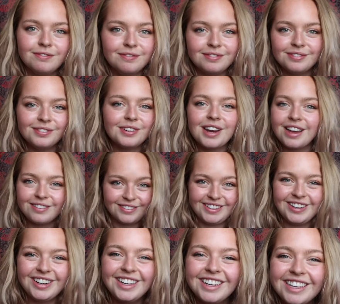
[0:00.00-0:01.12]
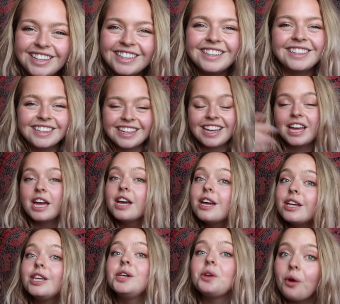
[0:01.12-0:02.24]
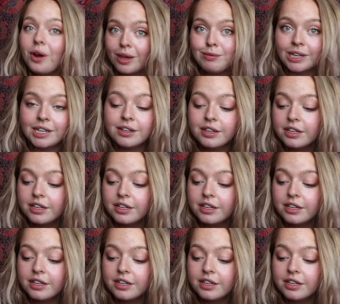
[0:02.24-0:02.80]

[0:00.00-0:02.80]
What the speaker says: whatever. You know what I mean.